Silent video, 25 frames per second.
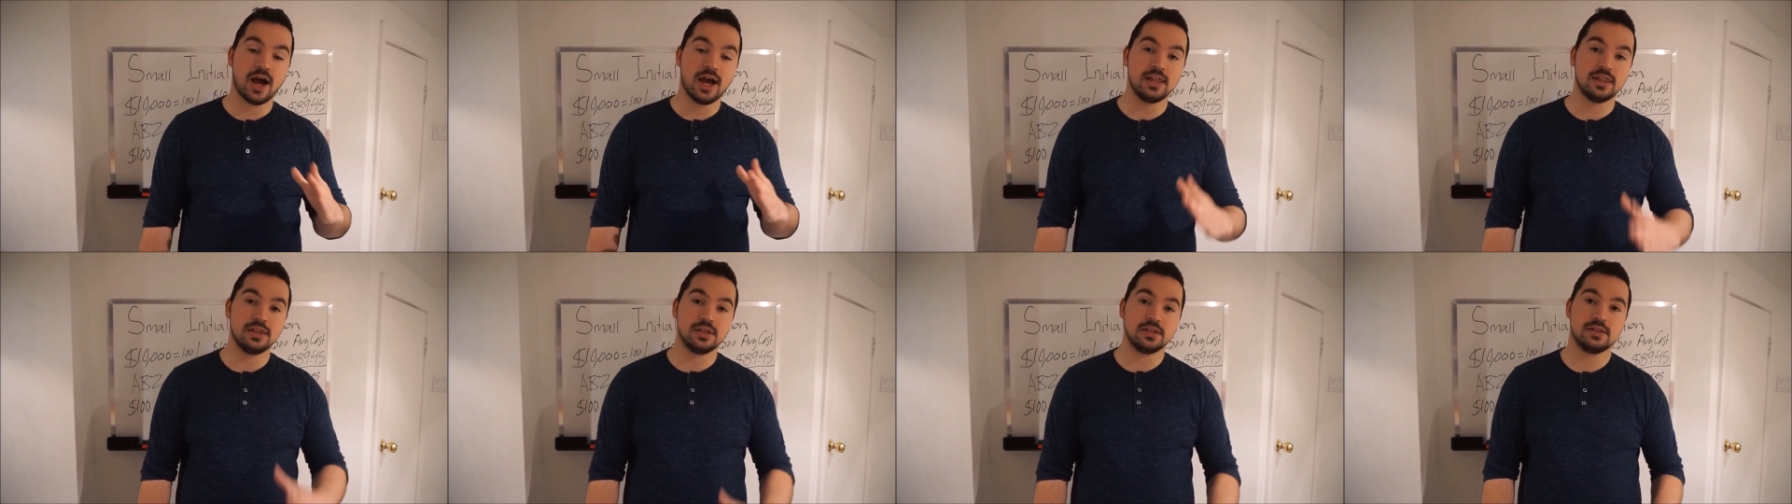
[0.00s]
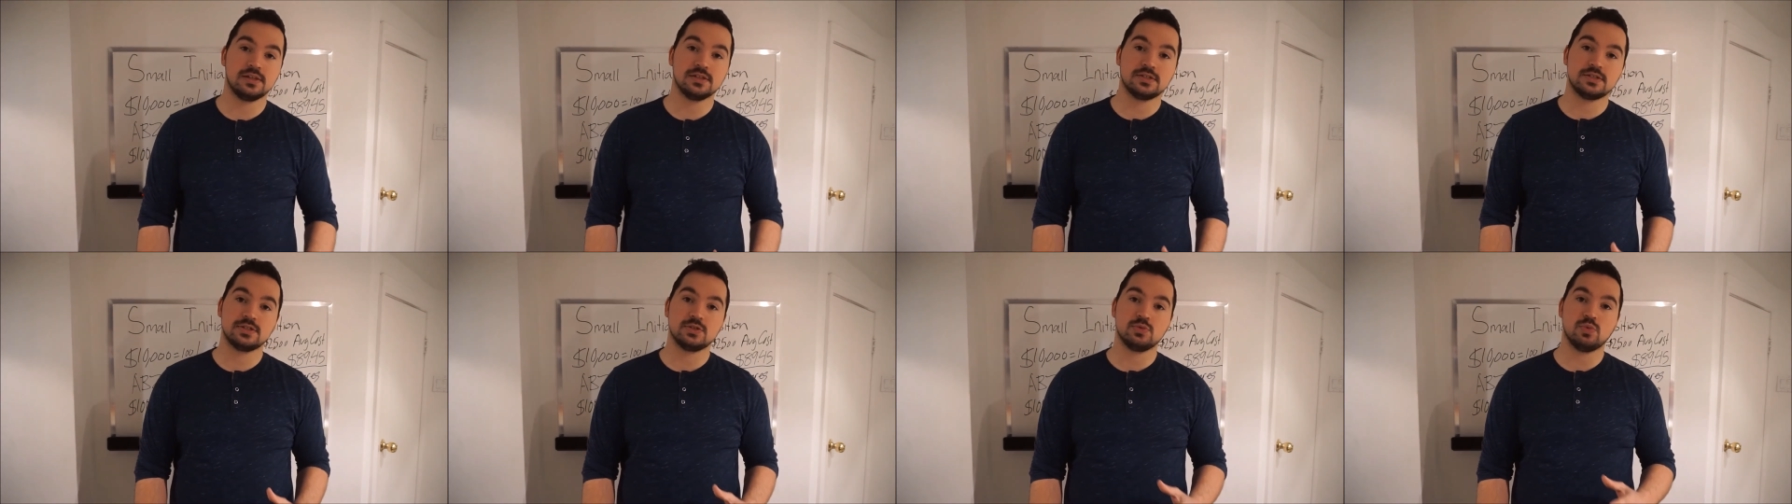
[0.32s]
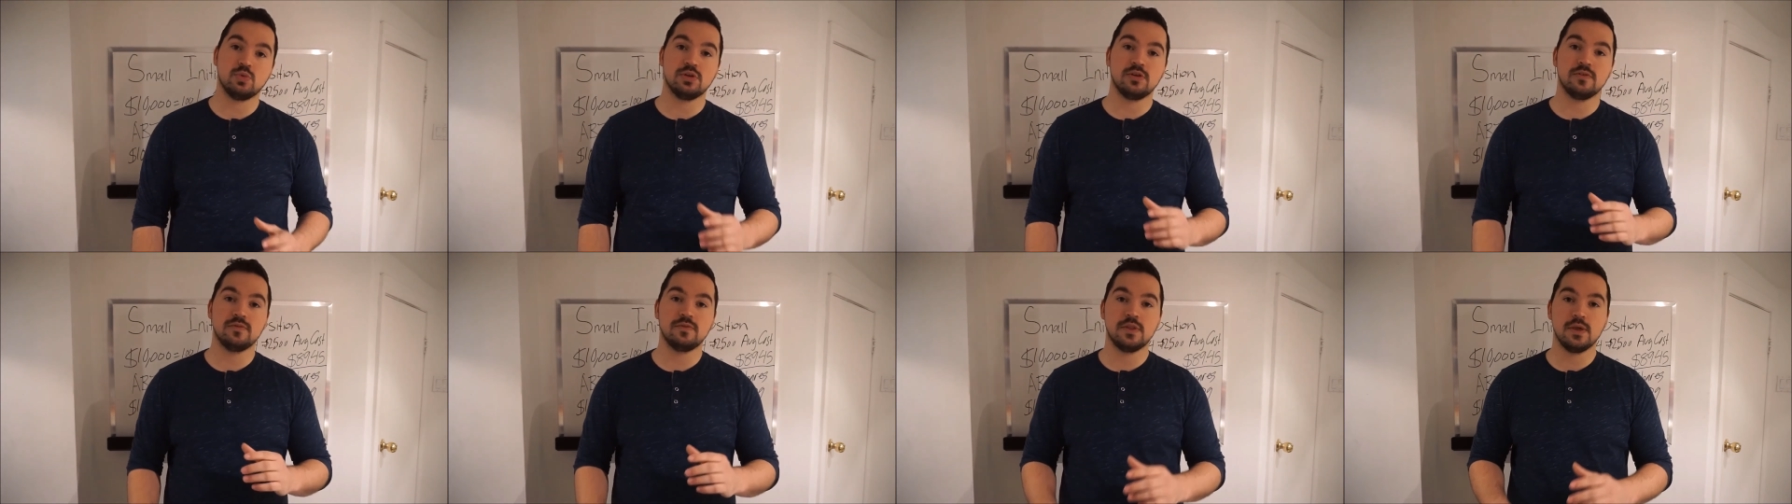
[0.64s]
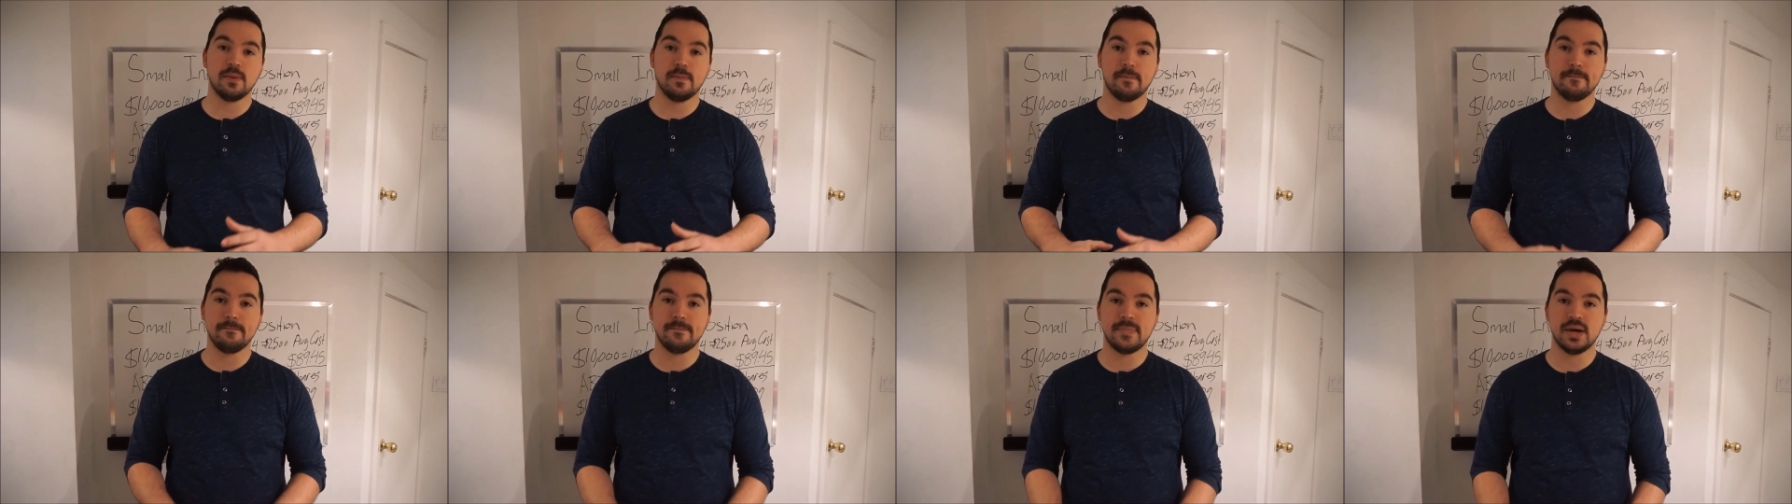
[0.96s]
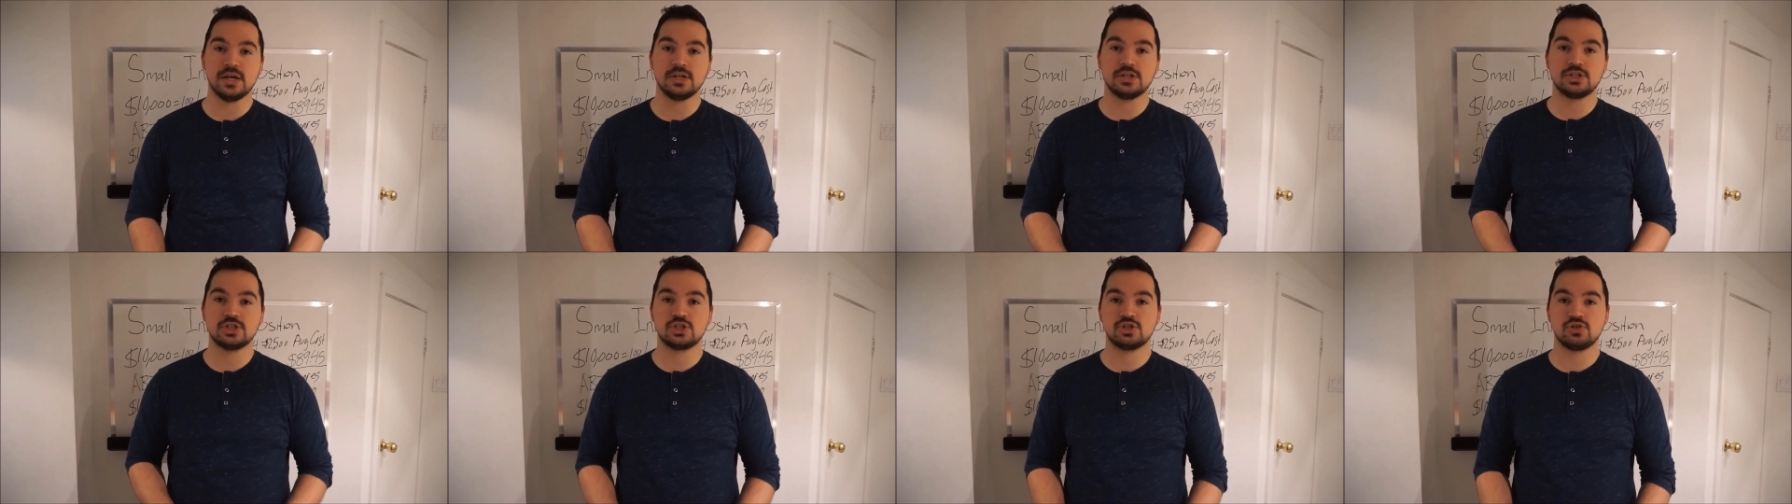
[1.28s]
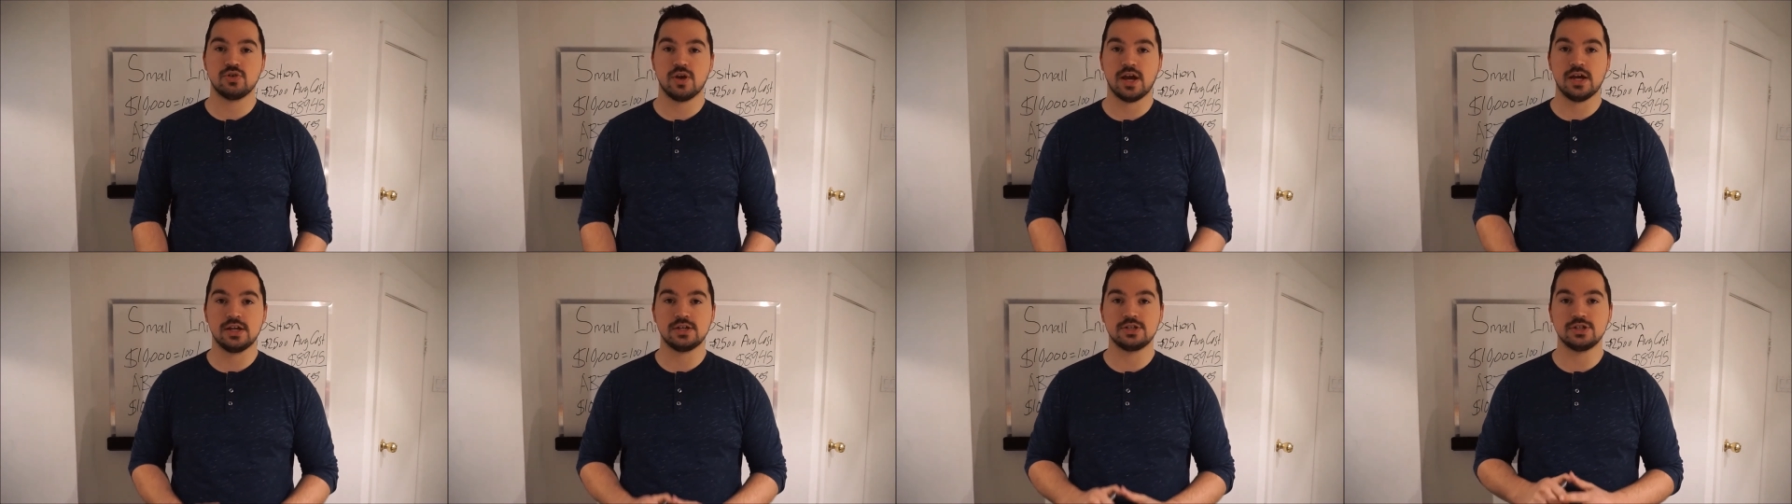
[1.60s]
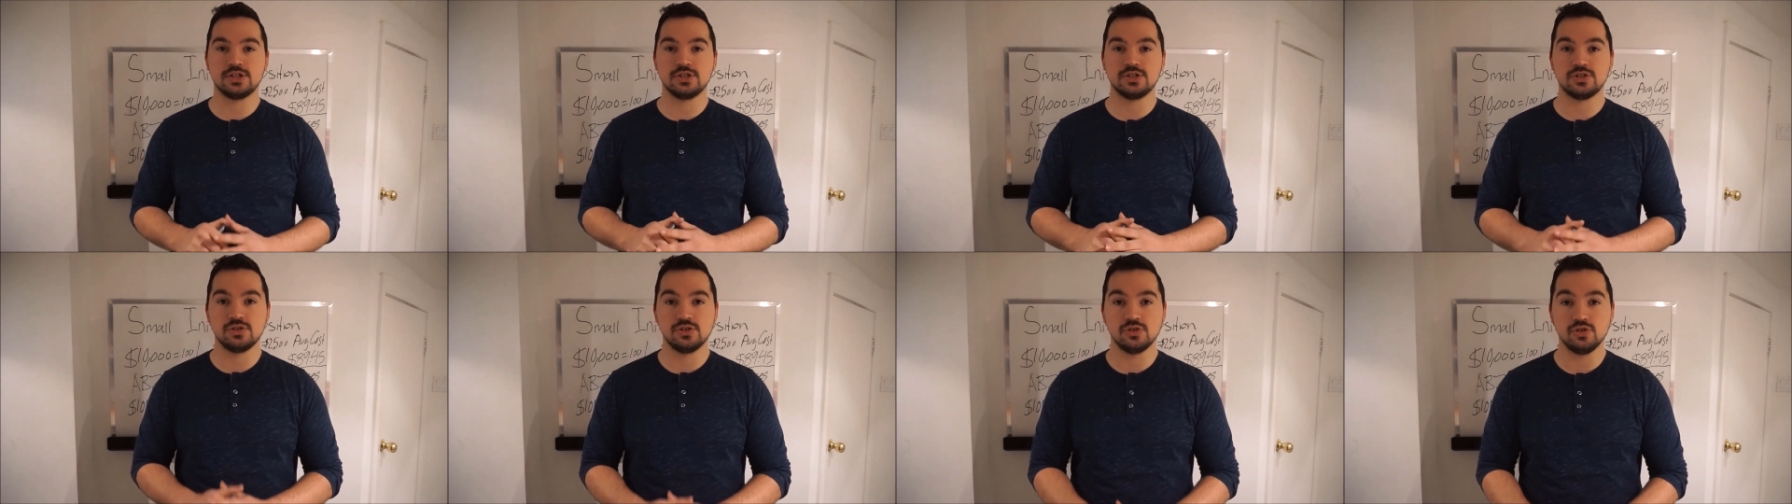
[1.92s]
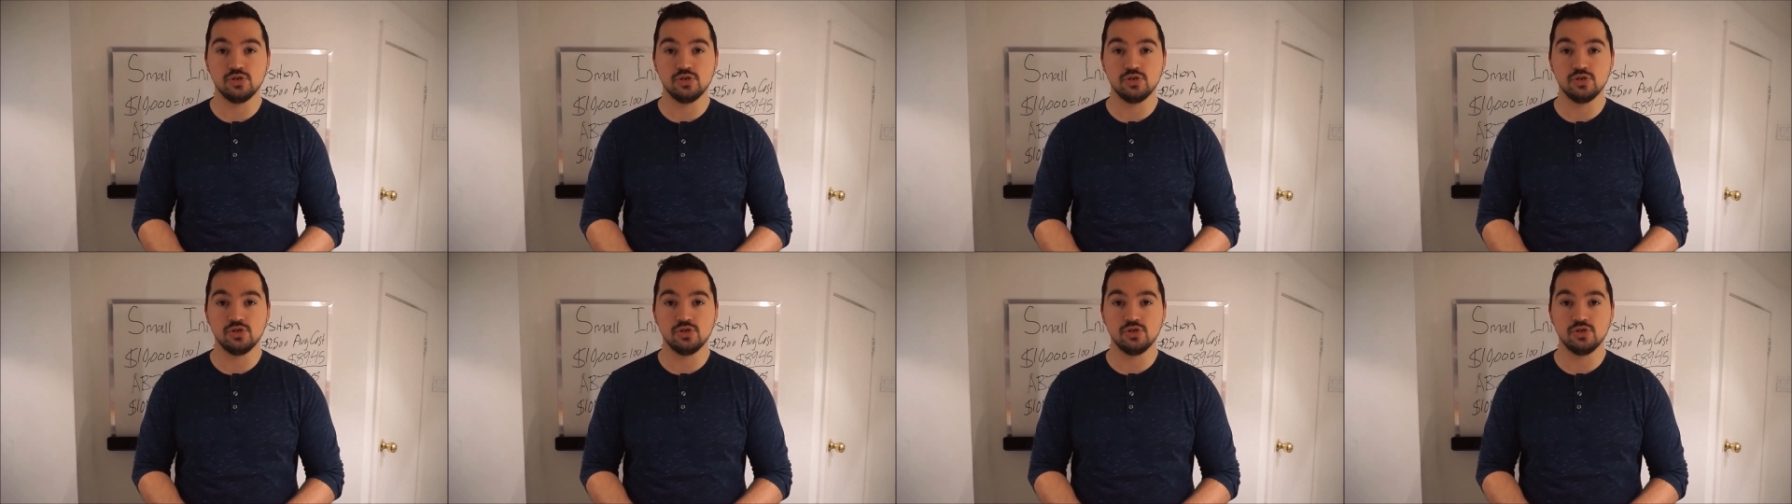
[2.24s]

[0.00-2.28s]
I think this is one of the best strategies